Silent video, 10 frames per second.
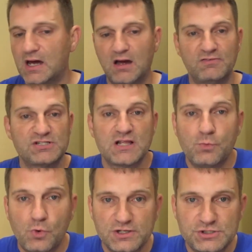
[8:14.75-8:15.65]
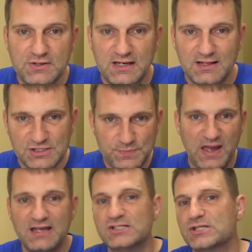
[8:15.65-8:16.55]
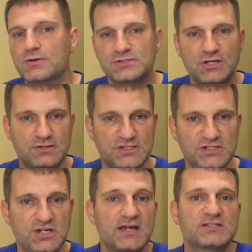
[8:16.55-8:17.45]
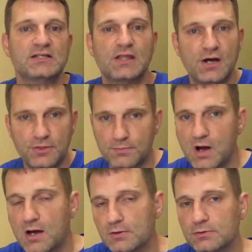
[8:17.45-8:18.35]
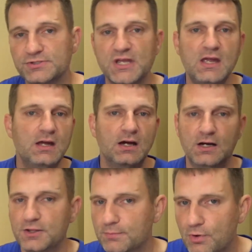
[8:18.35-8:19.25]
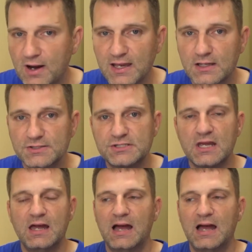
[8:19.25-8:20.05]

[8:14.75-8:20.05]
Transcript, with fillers: obviously once you get to this page, it's going to start suggesting the other models, other brands.